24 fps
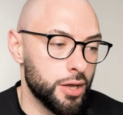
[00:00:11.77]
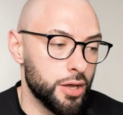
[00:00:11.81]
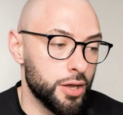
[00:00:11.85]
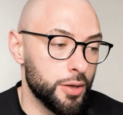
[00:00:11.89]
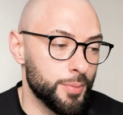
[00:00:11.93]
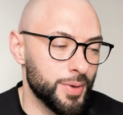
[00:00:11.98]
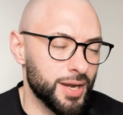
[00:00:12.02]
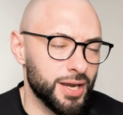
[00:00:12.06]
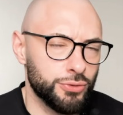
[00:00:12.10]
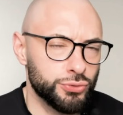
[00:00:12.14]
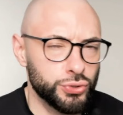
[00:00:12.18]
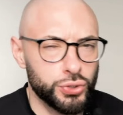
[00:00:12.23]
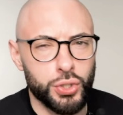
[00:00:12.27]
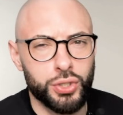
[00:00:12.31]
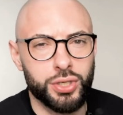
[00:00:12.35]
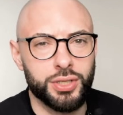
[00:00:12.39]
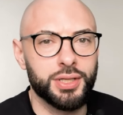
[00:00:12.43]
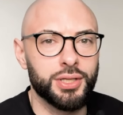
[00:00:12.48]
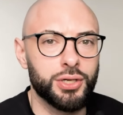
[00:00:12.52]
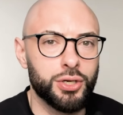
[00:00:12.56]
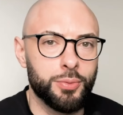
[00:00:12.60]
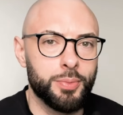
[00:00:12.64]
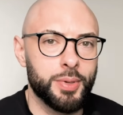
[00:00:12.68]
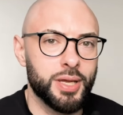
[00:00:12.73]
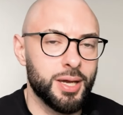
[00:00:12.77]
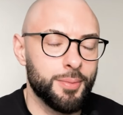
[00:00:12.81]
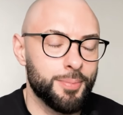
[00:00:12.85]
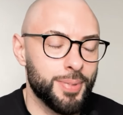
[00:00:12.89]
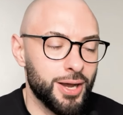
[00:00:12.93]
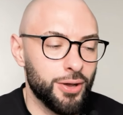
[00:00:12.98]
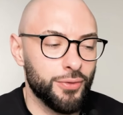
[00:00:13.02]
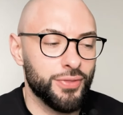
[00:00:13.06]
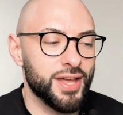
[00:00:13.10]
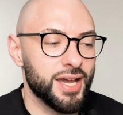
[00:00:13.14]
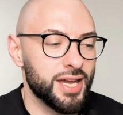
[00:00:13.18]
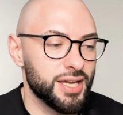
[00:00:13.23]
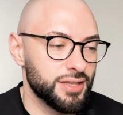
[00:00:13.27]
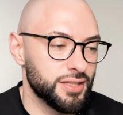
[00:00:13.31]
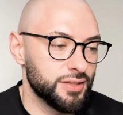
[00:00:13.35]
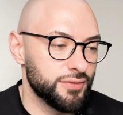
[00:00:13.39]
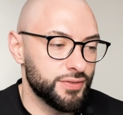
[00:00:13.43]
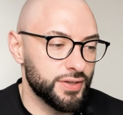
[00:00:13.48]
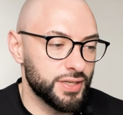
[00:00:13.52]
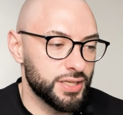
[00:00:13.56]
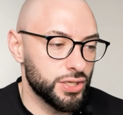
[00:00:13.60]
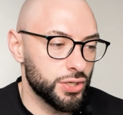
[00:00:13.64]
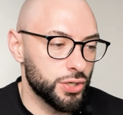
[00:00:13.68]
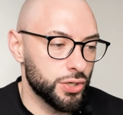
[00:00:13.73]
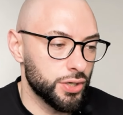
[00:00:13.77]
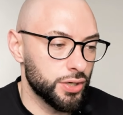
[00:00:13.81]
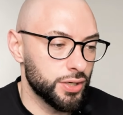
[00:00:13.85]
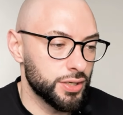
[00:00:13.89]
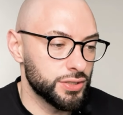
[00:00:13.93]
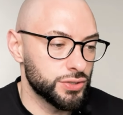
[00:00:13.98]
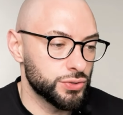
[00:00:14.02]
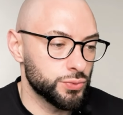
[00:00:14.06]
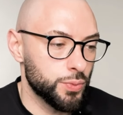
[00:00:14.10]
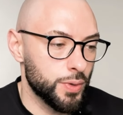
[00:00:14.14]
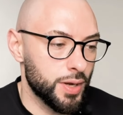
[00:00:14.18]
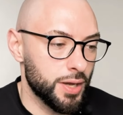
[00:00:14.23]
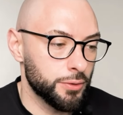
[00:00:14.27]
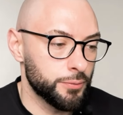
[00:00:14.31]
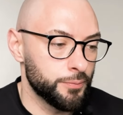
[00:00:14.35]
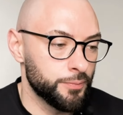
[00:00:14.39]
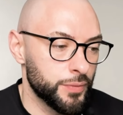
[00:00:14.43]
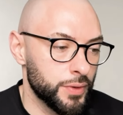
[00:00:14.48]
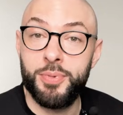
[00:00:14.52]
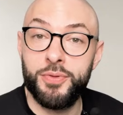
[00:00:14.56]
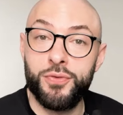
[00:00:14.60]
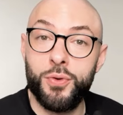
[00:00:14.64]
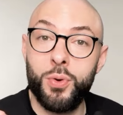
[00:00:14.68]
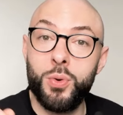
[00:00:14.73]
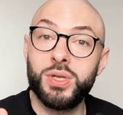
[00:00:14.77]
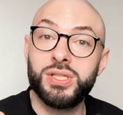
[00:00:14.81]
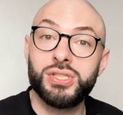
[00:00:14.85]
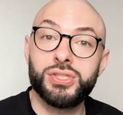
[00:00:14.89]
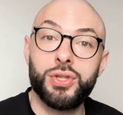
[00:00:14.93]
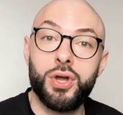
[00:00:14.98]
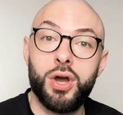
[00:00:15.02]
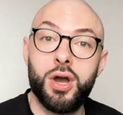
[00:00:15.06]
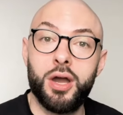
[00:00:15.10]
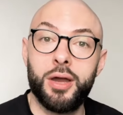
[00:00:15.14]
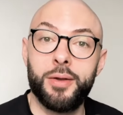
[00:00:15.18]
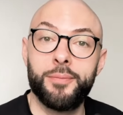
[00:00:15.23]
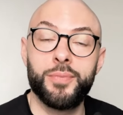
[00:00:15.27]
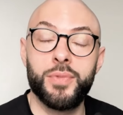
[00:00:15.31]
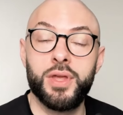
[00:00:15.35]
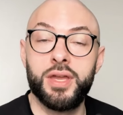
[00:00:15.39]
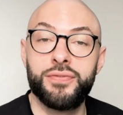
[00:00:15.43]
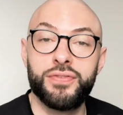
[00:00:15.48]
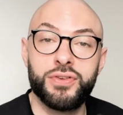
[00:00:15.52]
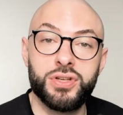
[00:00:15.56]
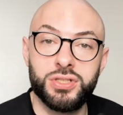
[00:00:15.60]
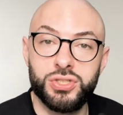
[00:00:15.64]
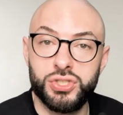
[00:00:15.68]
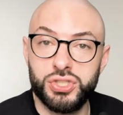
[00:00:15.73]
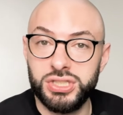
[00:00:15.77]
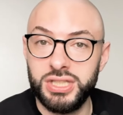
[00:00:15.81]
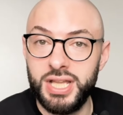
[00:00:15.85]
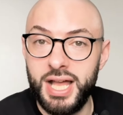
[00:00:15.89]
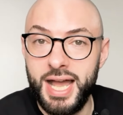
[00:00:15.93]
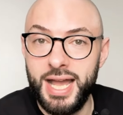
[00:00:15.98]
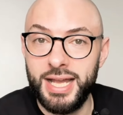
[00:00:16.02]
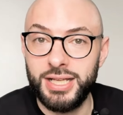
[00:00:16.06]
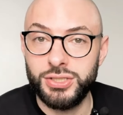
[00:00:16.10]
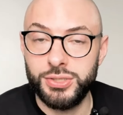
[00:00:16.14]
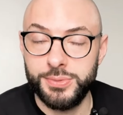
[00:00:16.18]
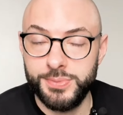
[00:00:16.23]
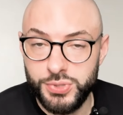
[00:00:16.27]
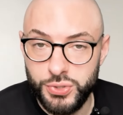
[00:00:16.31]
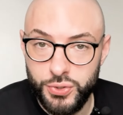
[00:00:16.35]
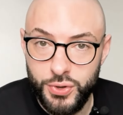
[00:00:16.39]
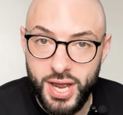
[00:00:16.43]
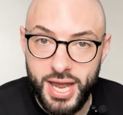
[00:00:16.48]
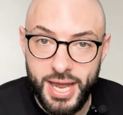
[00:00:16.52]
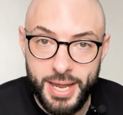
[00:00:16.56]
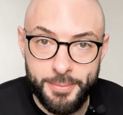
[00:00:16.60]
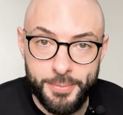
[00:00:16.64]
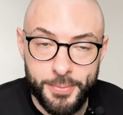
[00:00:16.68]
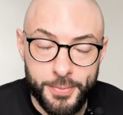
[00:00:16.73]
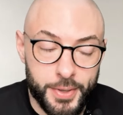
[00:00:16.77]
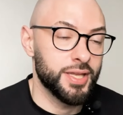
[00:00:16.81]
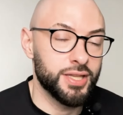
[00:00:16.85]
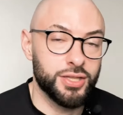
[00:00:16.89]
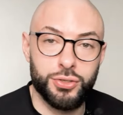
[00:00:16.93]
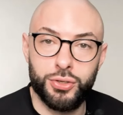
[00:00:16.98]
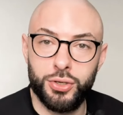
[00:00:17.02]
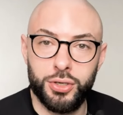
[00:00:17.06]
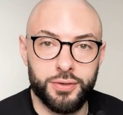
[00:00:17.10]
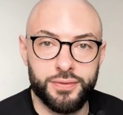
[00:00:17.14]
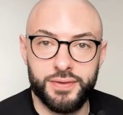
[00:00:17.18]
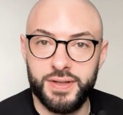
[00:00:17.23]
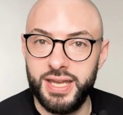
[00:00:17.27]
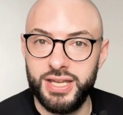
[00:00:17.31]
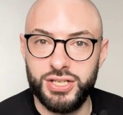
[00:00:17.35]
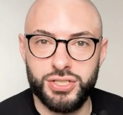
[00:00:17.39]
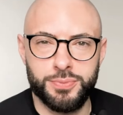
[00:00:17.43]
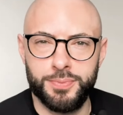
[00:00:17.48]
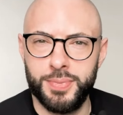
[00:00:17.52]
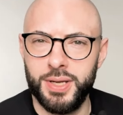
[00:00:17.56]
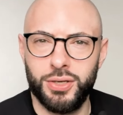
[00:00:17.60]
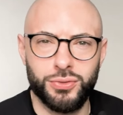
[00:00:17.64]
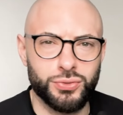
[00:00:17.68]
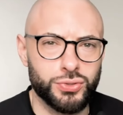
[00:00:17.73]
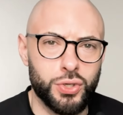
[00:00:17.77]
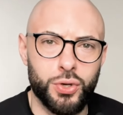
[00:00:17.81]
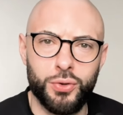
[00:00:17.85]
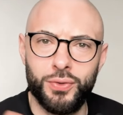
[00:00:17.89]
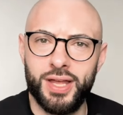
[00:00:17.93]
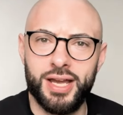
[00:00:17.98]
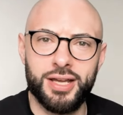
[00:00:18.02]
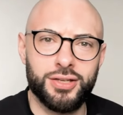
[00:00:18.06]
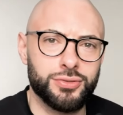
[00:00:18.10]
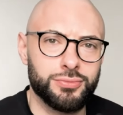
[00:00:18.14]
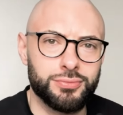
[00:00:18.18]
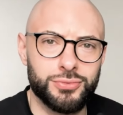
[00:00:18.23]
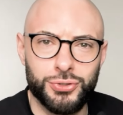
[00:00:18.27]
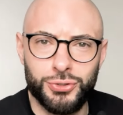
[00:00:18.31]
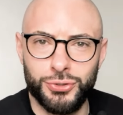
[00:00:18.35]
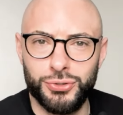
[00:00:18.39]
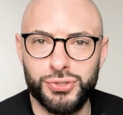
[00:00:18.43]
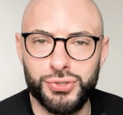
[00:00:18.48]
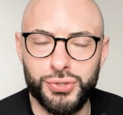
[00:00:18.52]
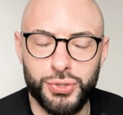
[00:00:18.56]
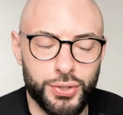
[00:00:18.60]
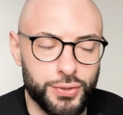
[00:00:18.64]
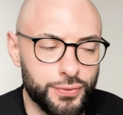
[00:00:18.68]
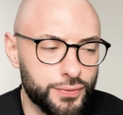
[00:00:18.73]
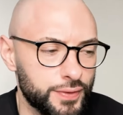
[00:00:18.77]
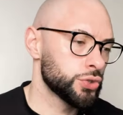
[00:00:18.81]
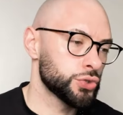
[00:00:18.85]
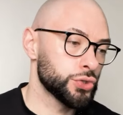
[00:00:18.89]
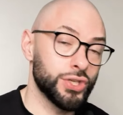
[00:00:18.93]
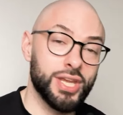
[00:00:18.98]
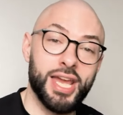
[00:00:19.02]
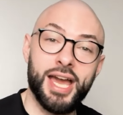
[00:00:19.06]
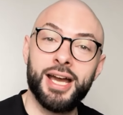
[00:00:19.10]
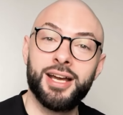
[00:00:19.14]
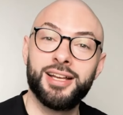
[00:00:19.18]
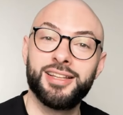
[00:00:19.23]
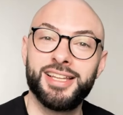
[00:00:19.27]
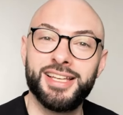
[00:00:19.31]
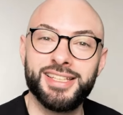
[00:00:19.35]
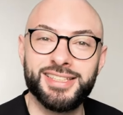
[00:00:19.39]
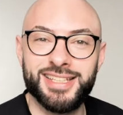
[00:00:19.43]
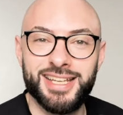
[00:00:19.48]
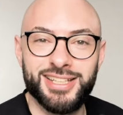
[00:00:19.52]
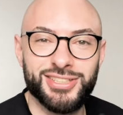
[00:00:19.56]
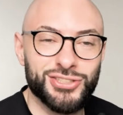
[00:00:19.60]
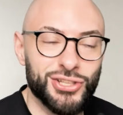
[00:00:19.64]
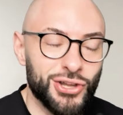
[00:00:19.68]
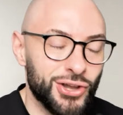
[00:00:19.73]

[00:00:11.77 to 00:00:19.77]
And I'll talk a little bit about that in the video as well. Before we start, if you can just like, subscribe, hit the notification bells, all that good stuff. So yeah, let's get